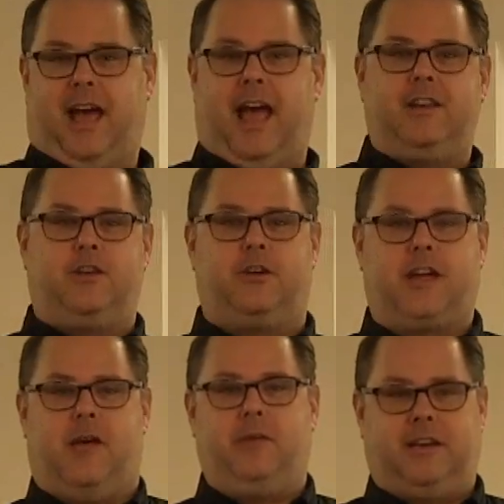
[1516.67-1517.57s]
and you're
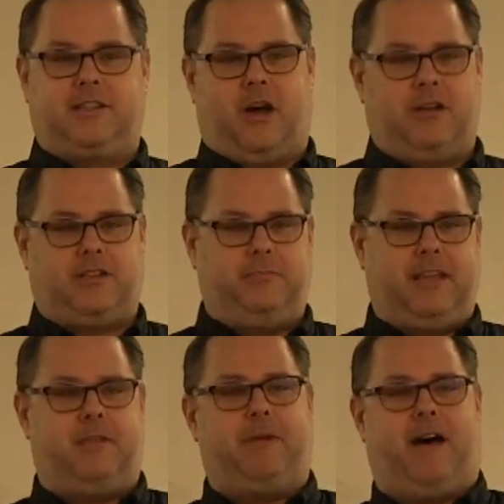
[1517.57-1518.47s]
coming to talk to
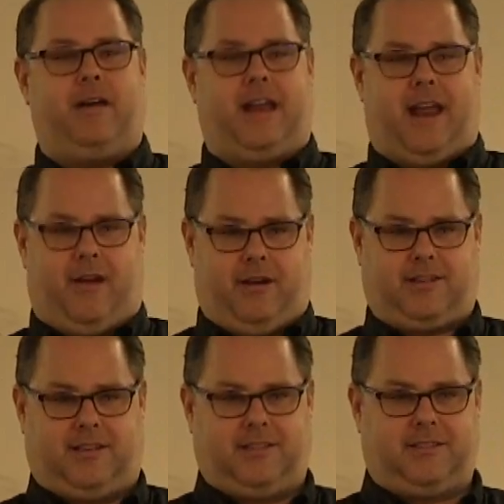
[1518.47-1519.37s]
me about
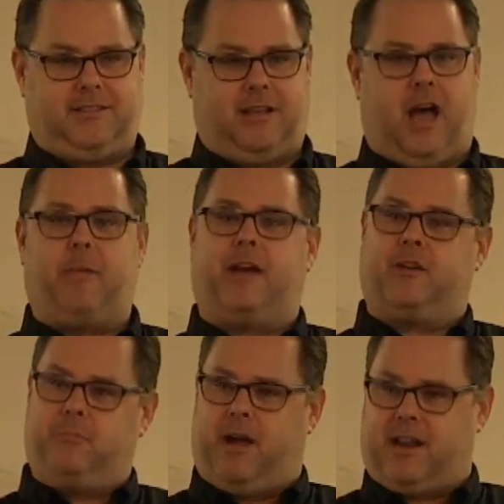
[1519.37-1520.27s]
inheritance, about
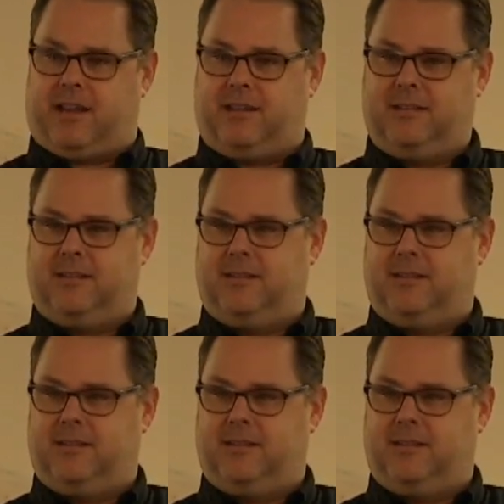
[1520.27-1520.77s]
your money.